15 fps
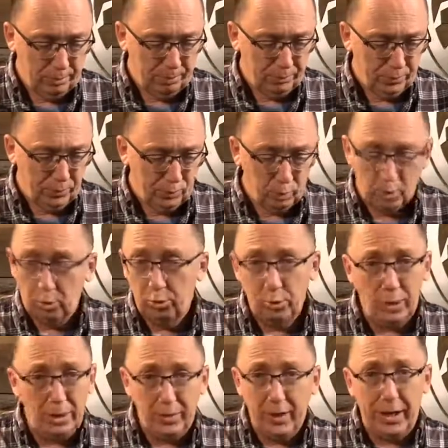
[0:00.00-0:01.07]
So don't do
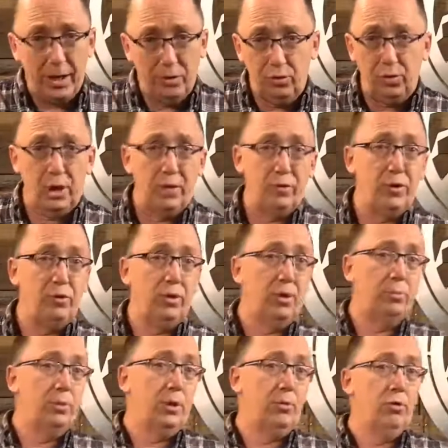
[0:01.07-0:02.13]
anything out of selfish
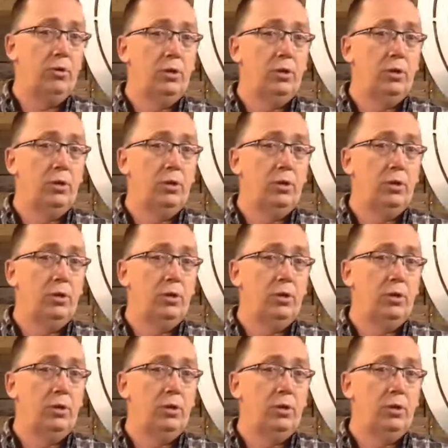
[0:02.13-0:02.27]
ambition.